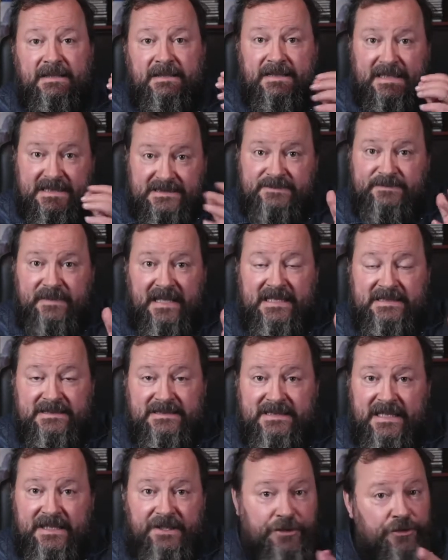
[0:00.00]
This
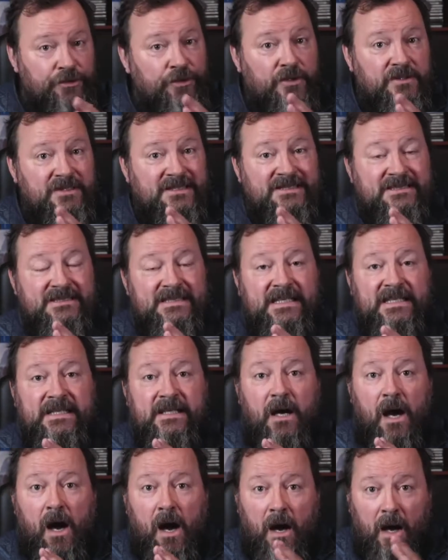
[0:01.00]
means that you don't
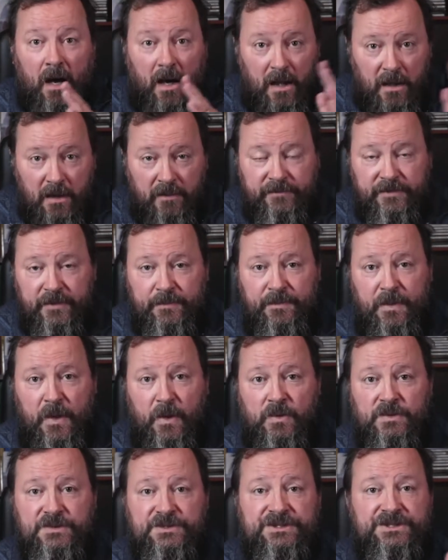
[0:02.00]
see all of the
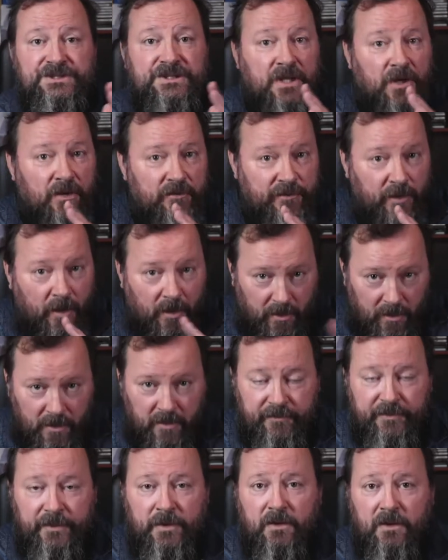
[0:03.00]
posts of all
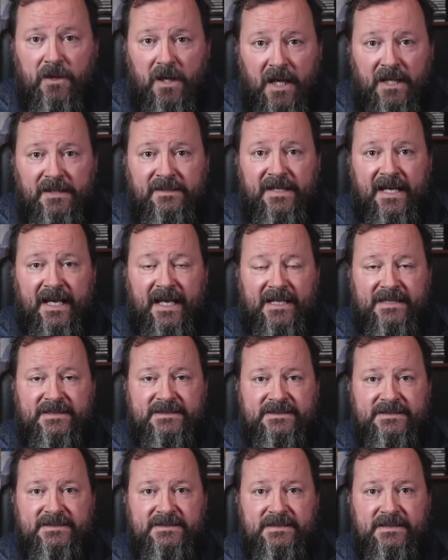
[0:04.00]
of your
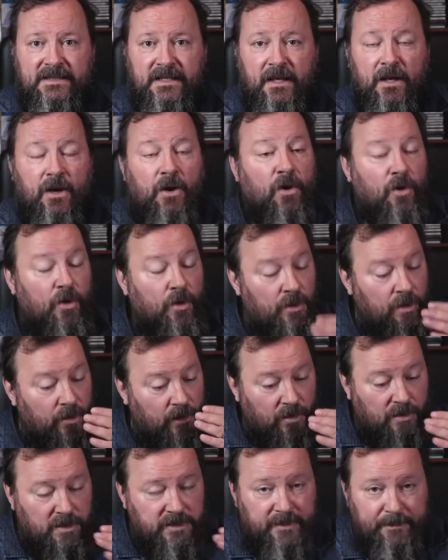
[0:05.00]
contacts or
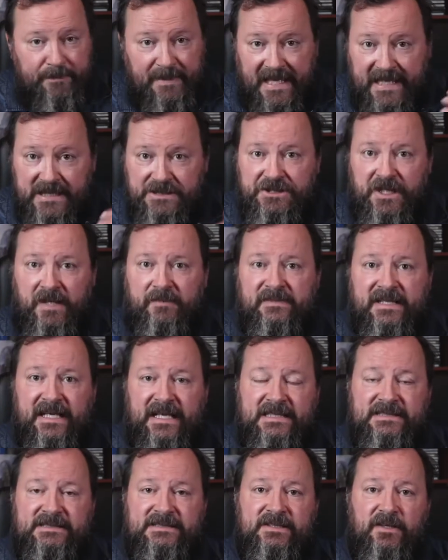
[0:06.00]
all the page
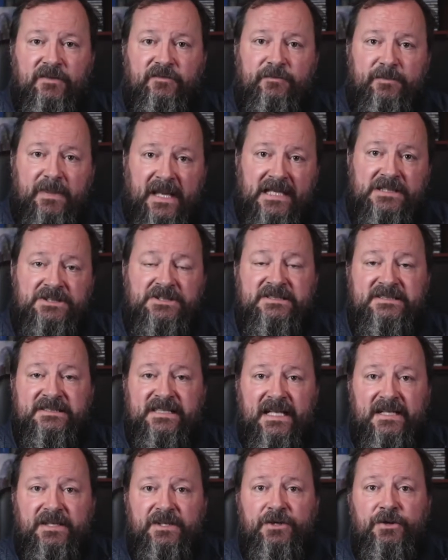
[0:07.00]
updates of pages
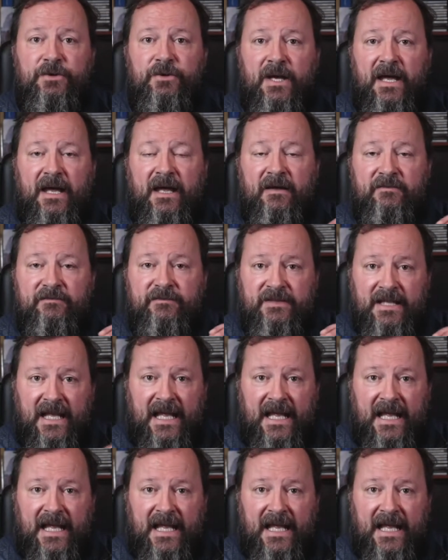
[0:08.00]
that you have